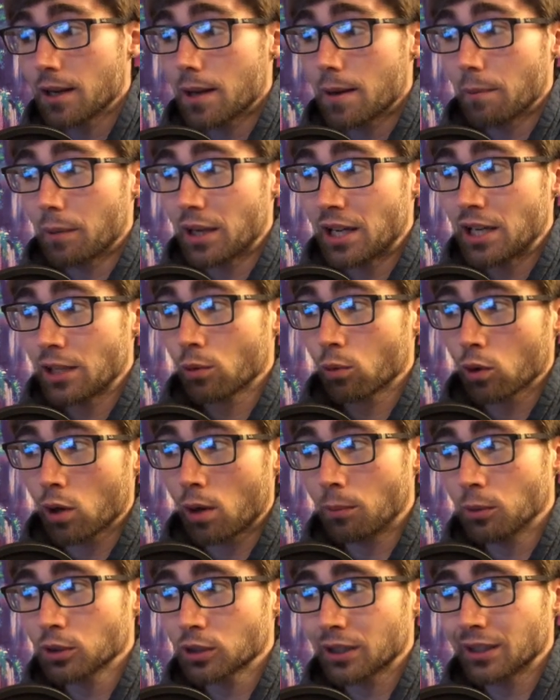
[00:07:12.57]
But here we're
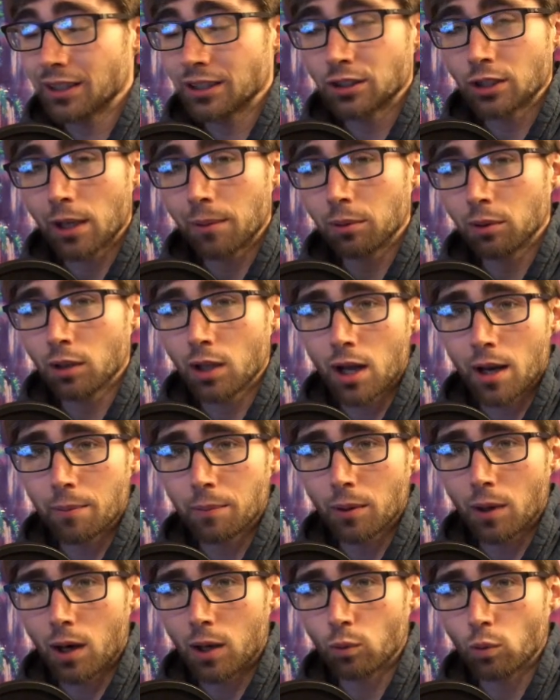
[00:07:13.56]
almost going to double up
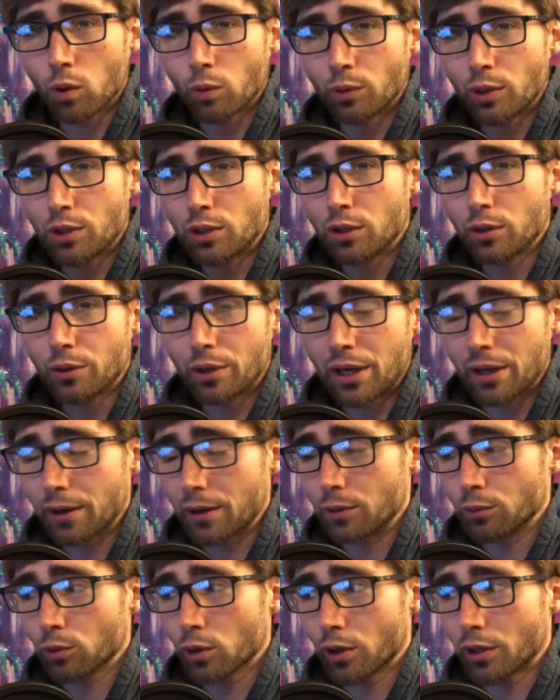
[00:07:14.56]
on what we do here
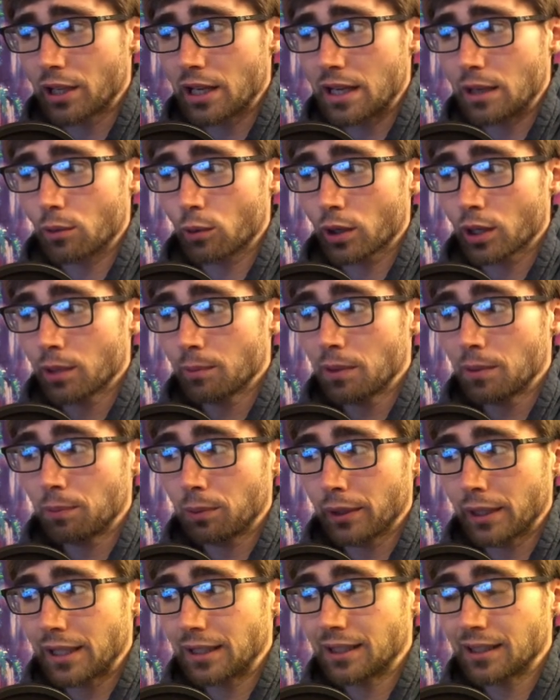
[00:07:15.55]
in rookie, and we're going to be
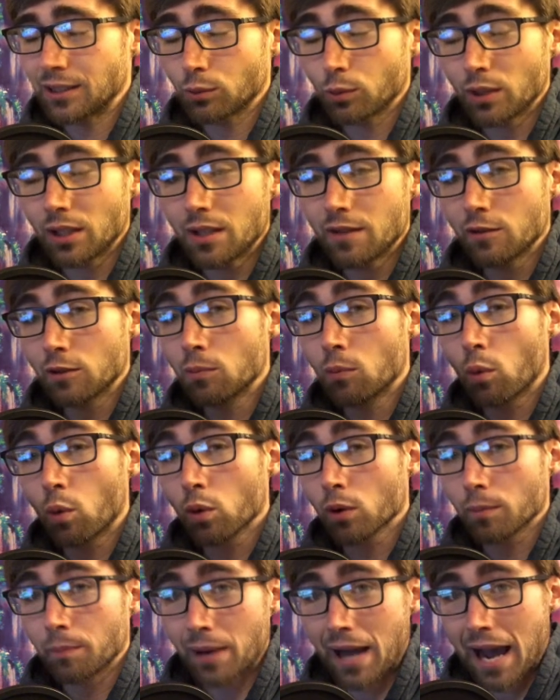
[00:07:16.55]
playing this with even
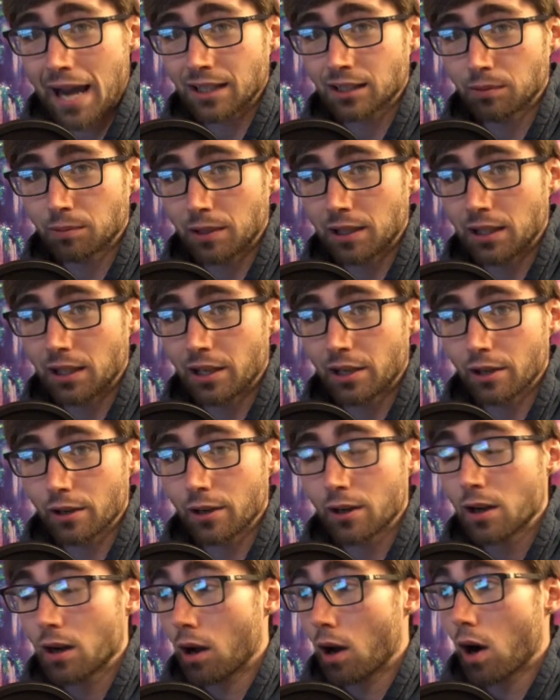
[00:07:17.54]
more backspin here
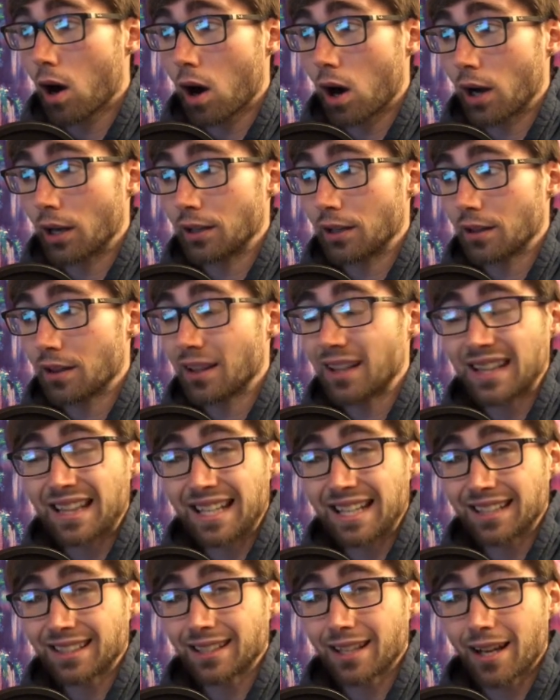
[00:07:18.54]
on
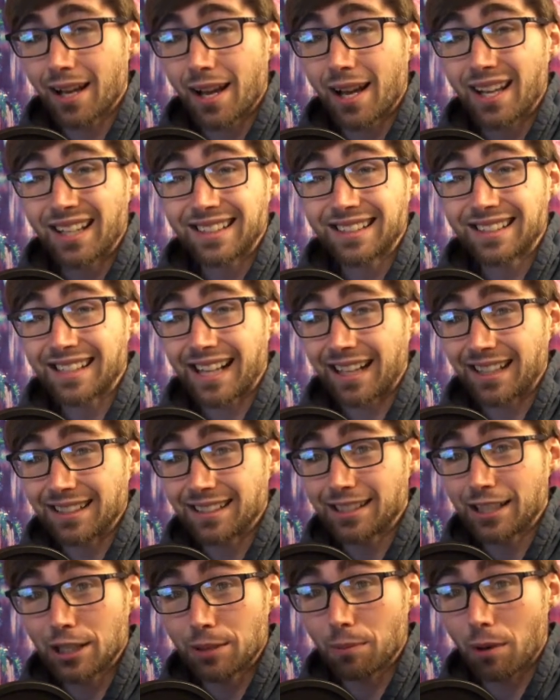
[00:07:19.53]
this second
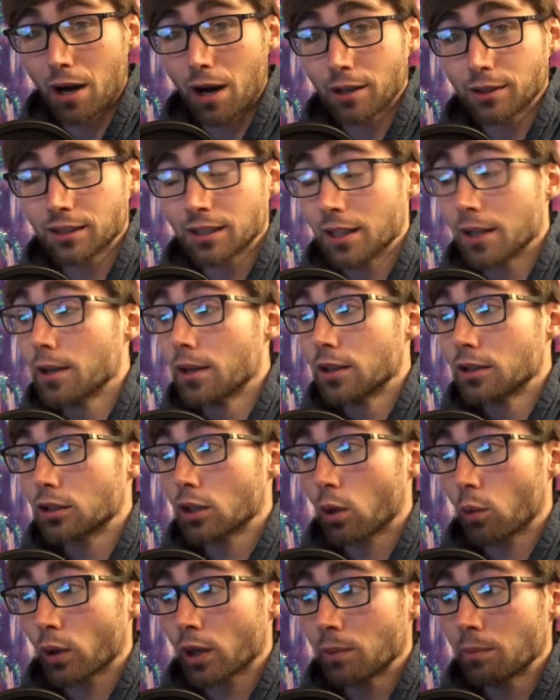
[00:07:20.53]
tee box.
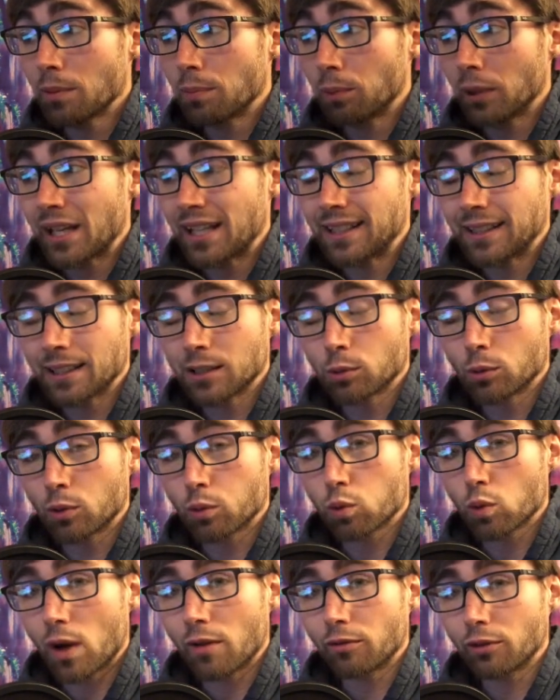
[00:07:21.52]
So we're going to be playing this with
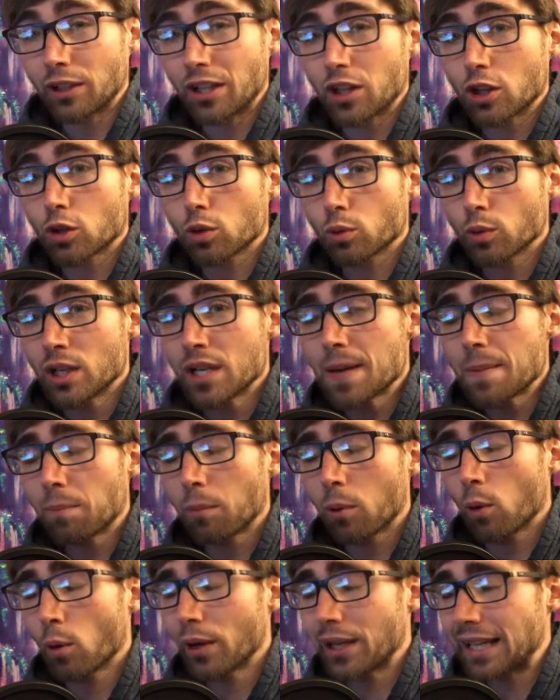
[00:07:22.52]
roughly
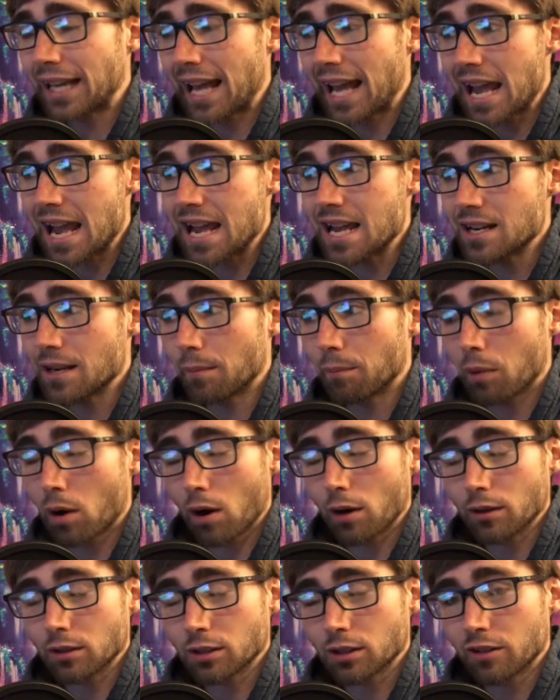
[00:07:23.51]
3.8
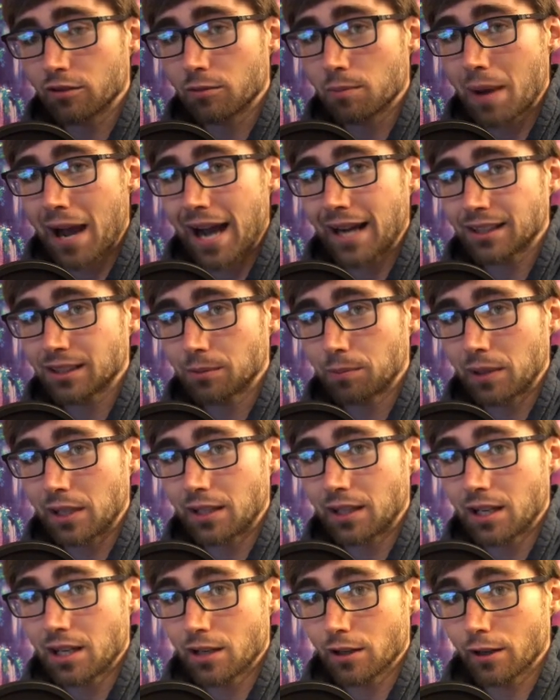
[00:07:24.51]
bars of
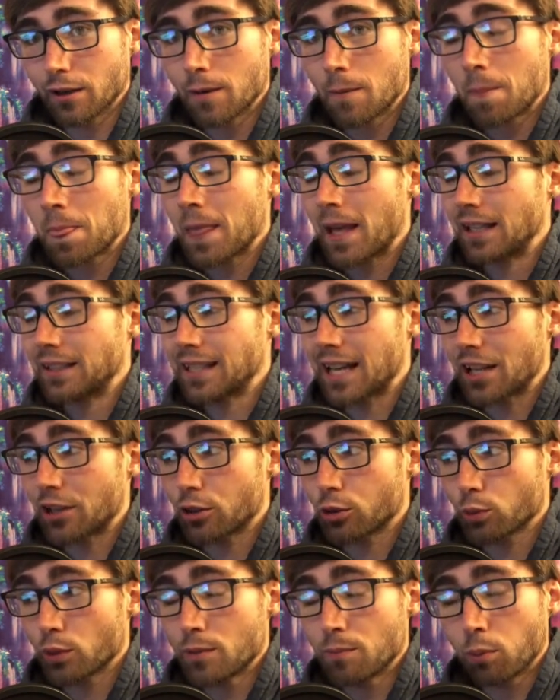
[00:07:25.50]
backspin here, and that
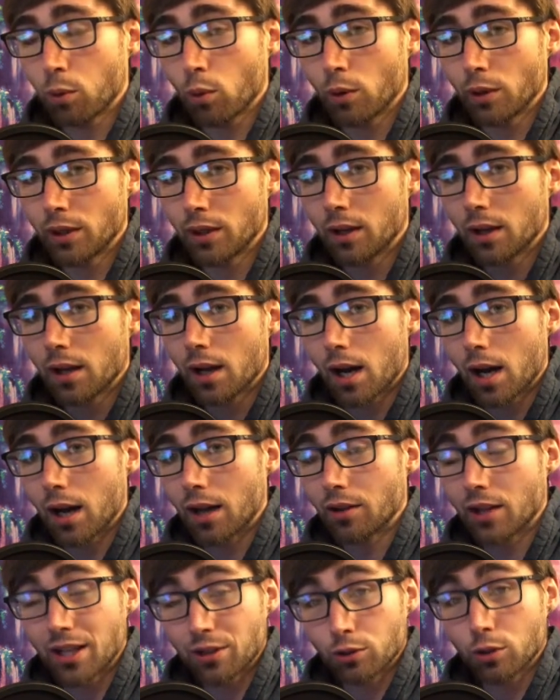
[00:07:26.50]

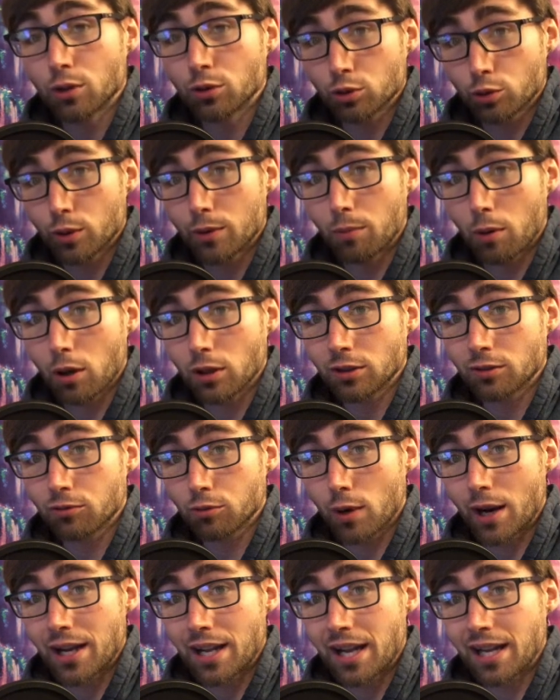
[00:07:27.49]
those 3 bars of
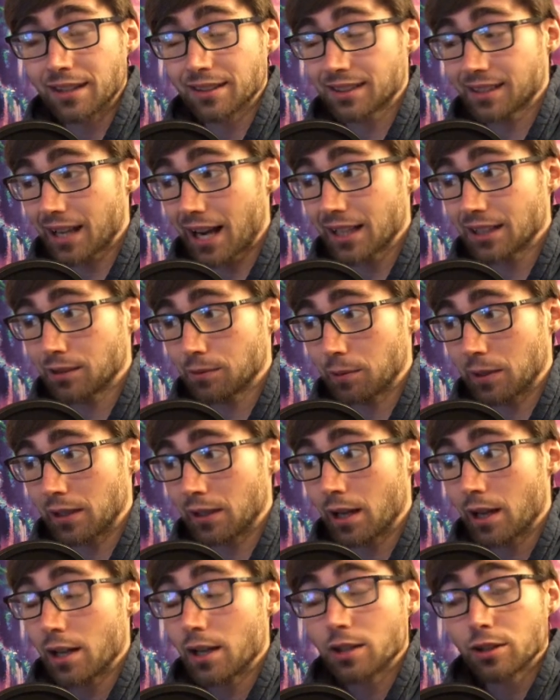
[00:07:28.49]
right hand side spin
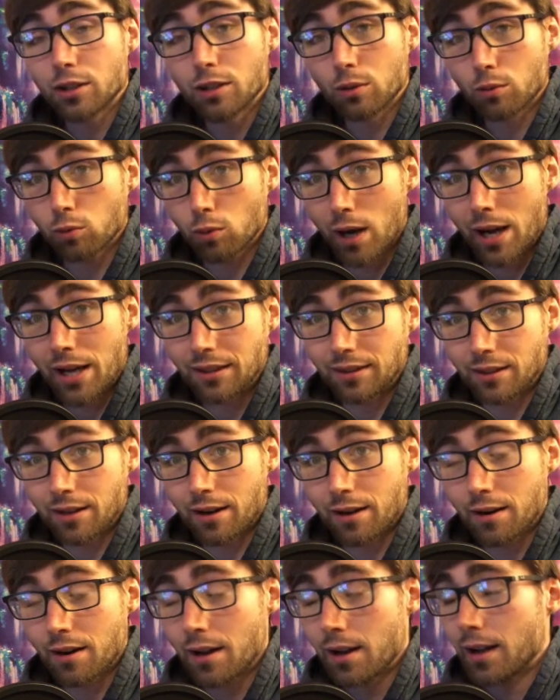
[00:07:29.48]
to the right
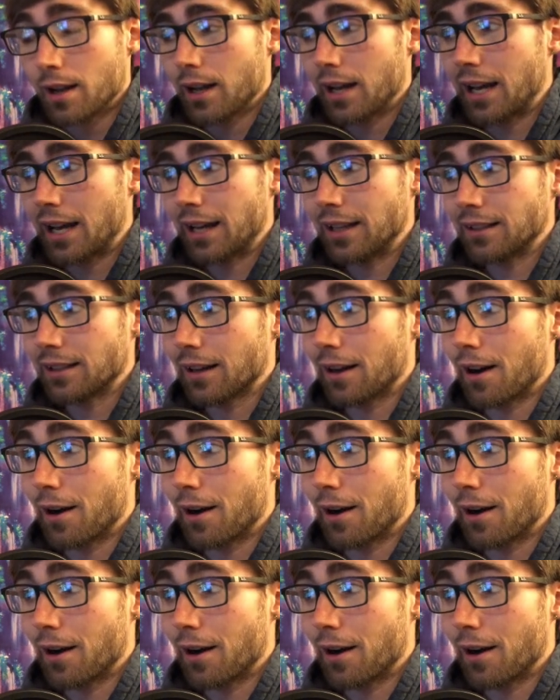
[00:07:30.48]
there. And